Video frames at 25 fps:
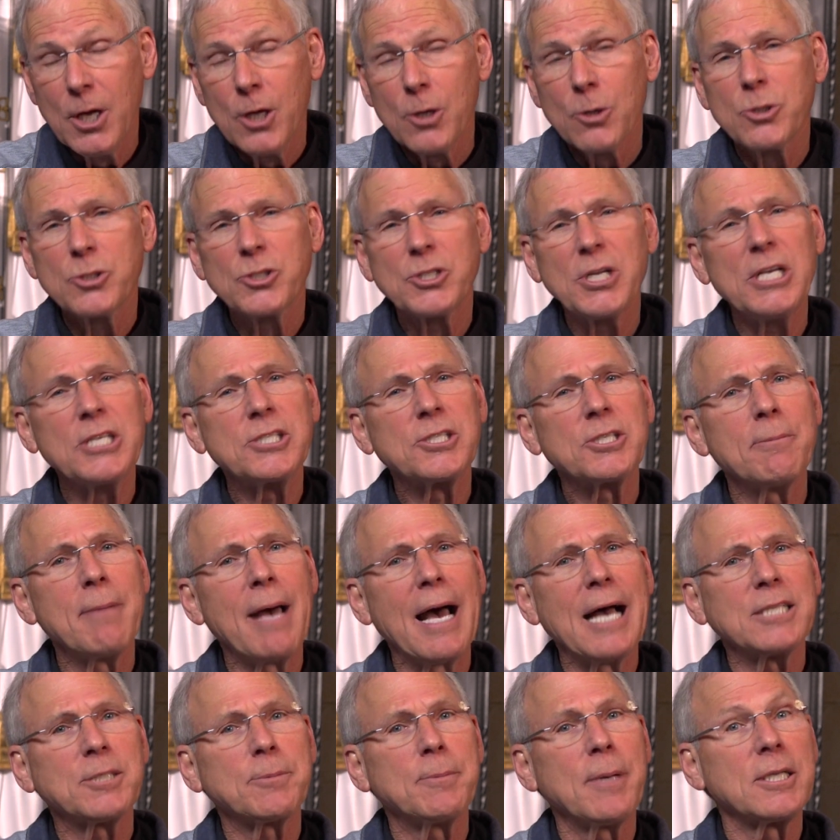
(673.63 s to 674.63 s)
You'll see some
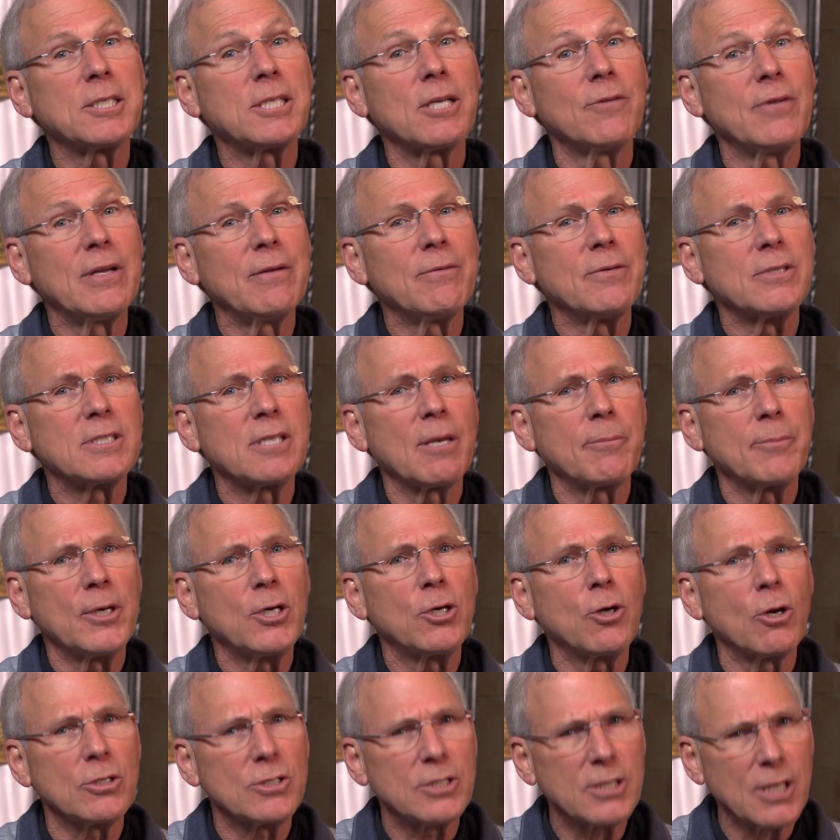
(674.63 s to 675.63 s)
aspects of even something
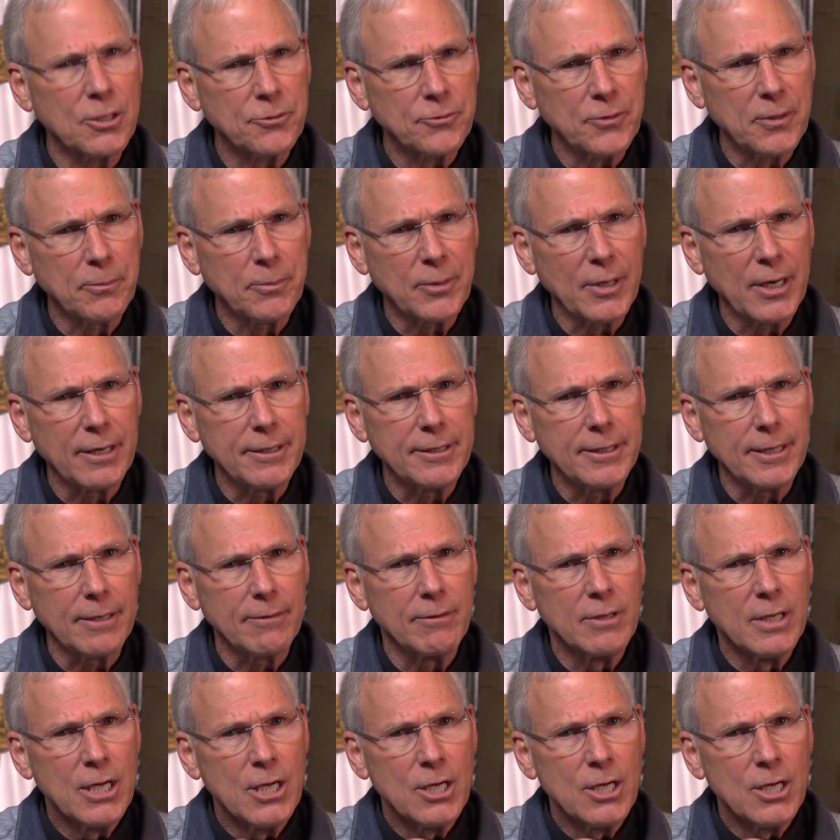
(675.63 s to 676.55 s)
called centering prayer in here.